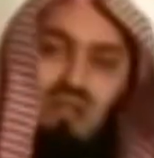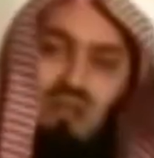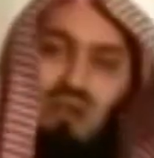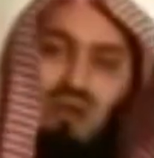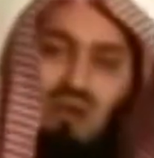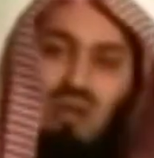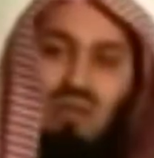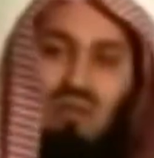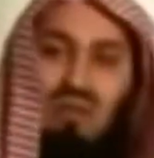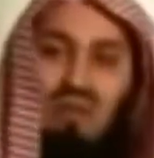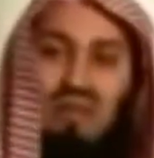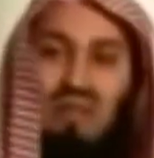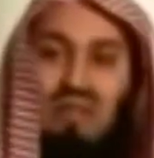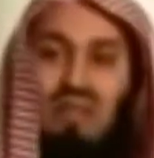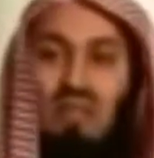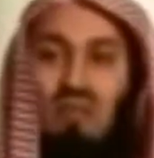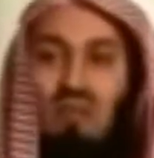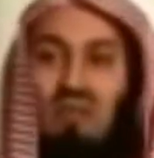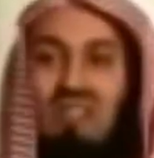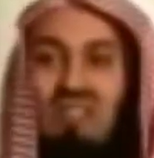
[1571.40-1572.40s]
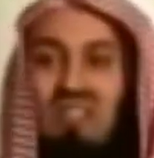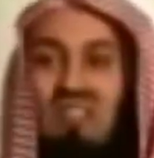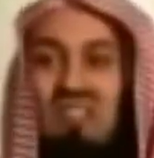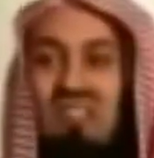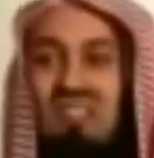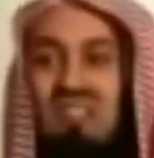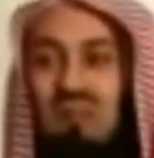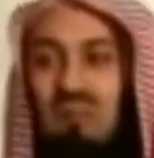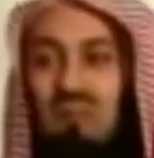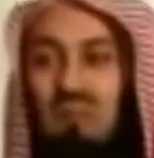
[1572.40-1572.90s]
and so on. There were
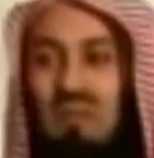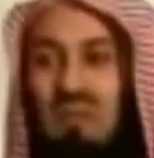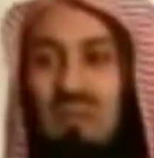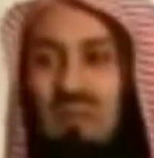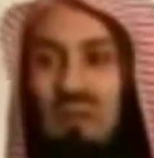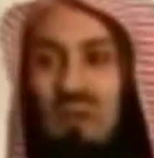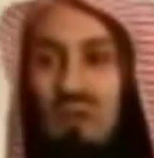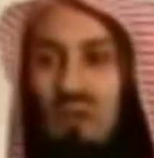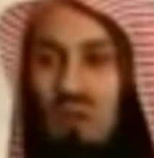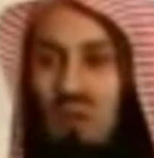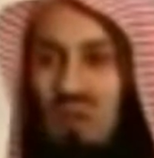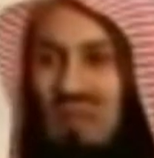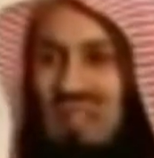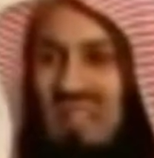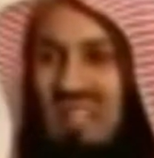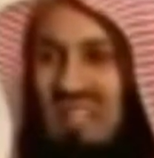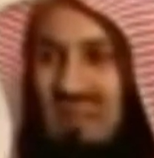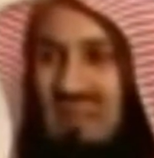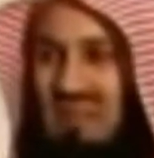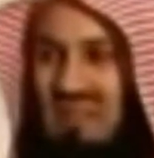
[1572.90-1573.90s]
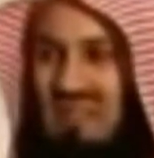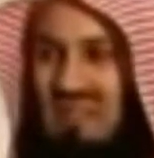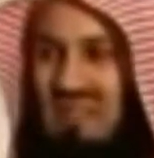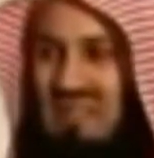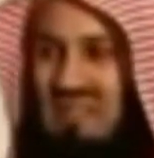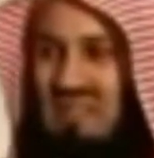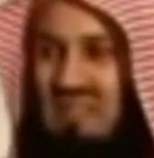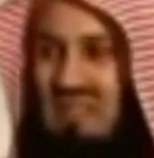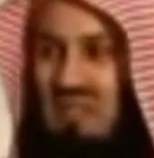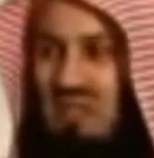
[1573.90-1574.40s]
certain people who were
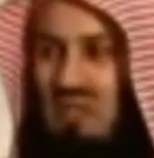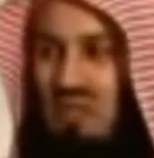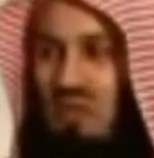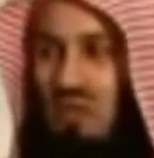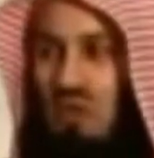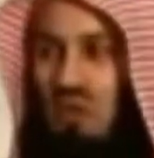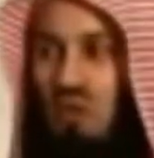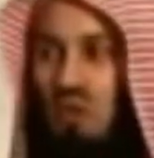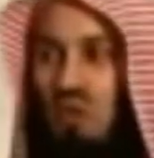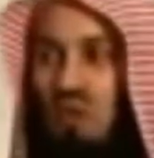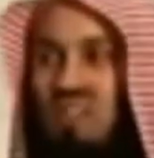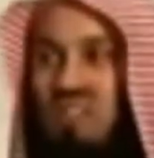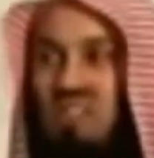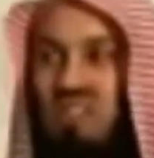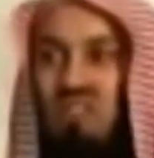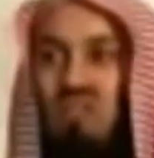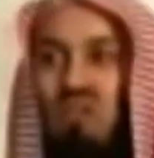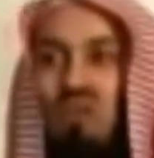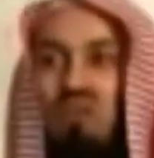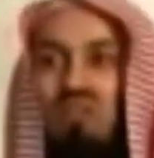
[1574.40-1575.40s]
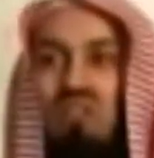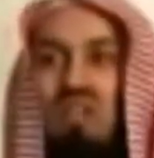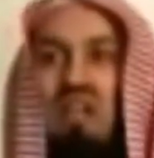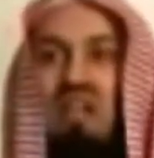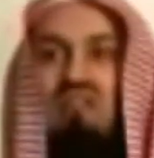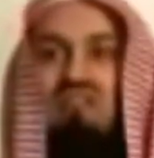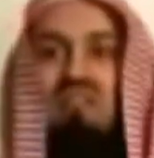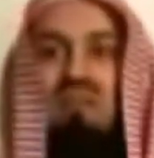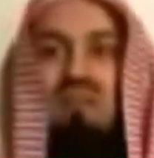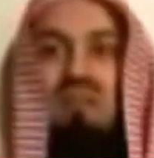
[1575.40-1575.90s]
criminals, who were sought
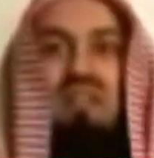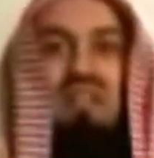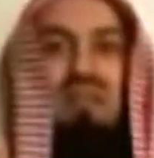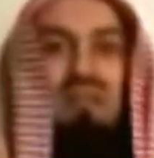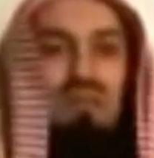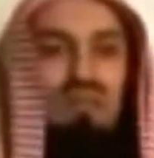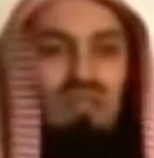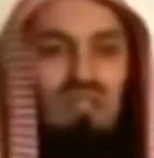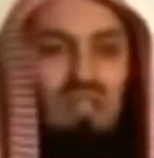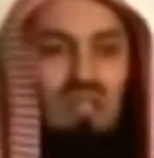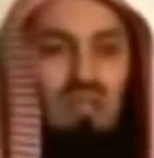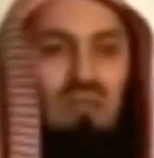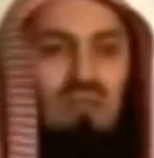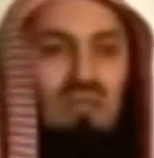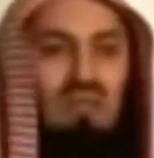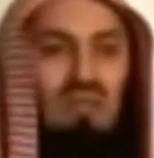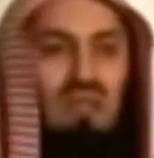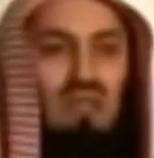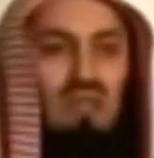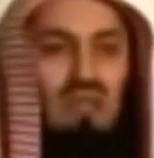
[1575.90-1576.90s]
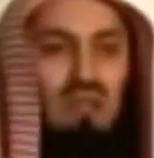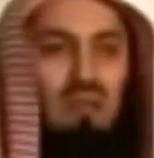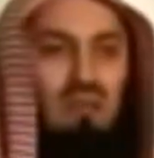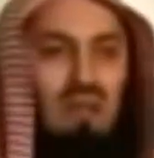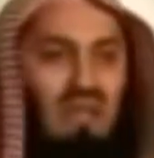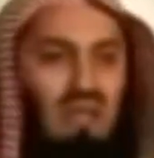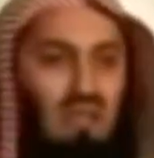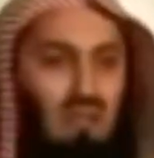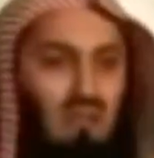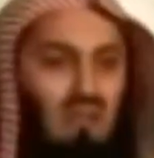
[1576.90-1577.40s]
after by the Muslims,
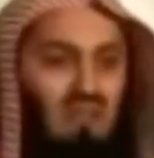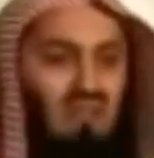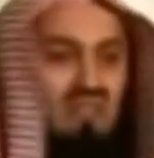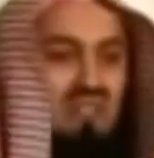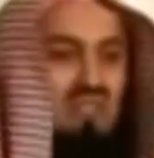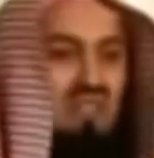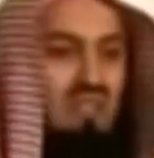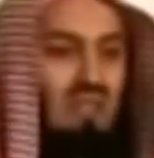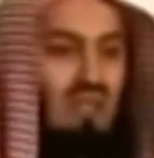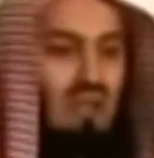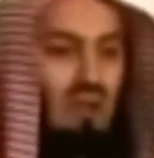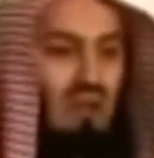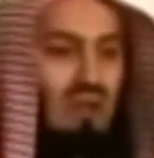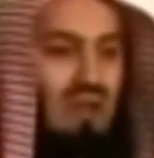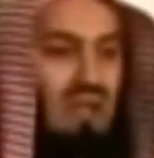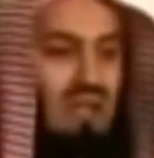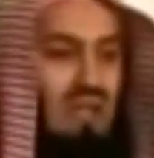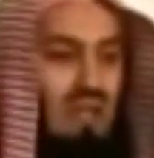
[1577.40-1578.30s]
by the Prophet sallallahu